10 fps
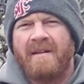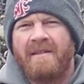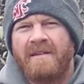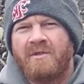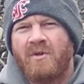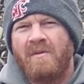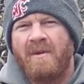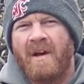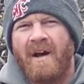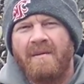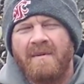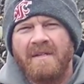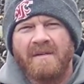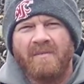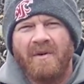this tree behind me
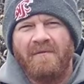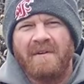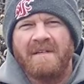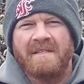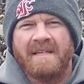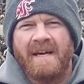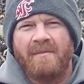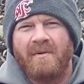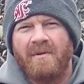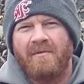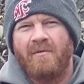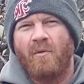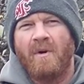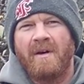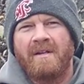is a perfect example of
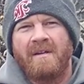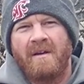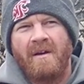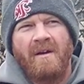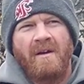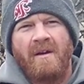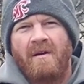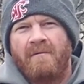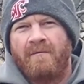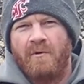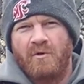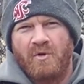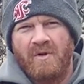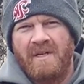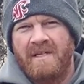what fruit
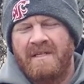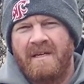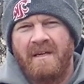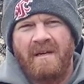trees,